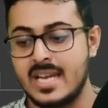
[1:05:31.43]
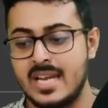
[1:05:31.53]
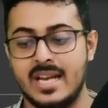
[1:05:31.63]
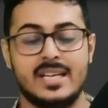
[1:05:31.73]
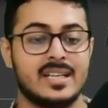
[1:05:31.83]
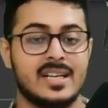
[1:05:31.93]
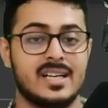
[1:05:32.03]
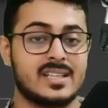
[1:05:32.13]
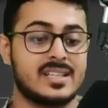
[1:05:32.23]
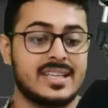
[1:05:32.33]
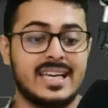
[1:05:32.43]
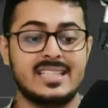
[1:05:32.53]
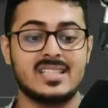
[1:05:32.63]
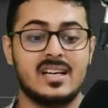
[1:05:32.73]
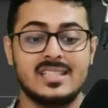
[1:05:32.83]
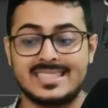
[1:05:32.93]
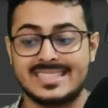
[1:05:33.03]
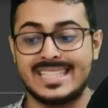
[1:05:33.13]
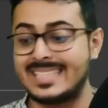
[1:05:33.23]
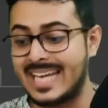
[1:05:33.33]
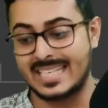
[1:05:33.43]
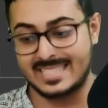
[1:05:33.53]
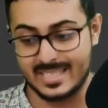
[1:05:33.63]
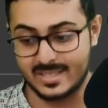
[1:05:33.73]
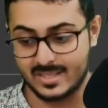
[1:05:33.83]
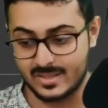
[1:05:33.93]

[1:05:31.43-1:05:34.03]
it creates a syntax error.